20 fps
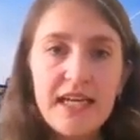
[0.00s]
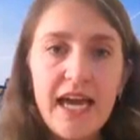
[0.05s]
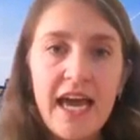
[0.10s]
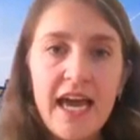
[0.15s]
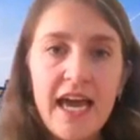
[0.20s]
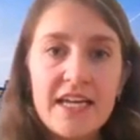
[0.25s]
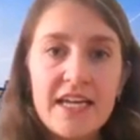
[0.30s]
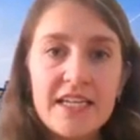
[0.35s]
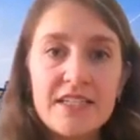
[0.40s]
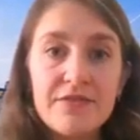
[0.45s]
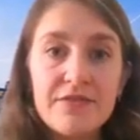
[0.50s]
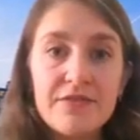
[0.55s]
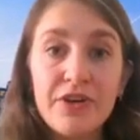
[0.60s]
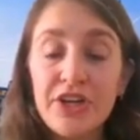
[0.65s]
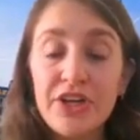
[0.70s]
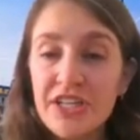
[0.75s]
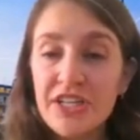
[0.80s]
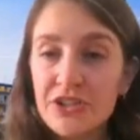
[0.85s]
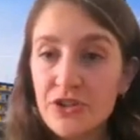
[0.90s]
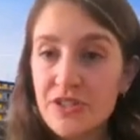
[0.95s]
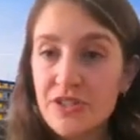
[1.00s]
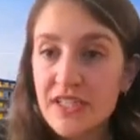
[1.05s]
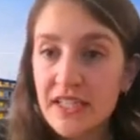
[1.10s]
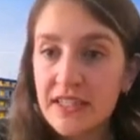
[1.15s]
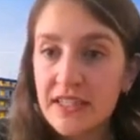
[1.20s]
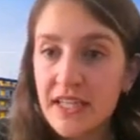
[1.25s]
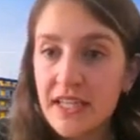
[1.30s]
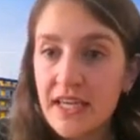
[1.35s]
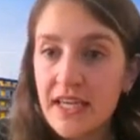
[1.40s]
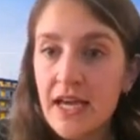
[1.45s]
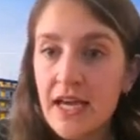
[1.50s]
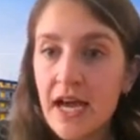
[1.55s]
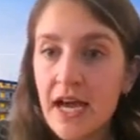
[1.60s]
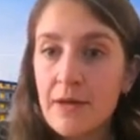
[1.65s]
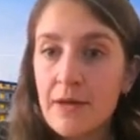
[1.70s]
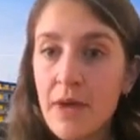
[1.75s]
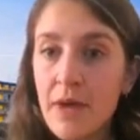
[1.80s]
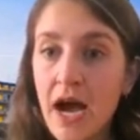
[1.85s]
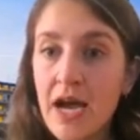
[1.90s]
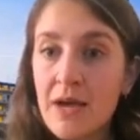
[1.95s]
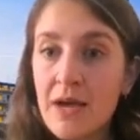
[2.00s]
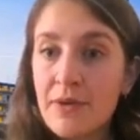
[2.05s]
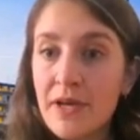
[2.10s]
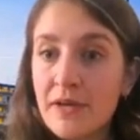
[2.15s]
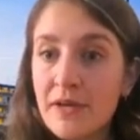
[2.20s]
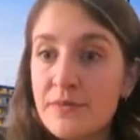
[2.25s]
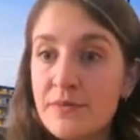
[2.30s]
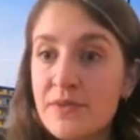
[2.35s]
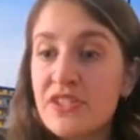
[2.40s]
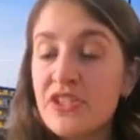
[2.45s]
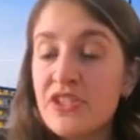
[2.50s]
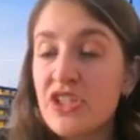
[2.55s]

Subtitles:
And very interestingly, IPEBS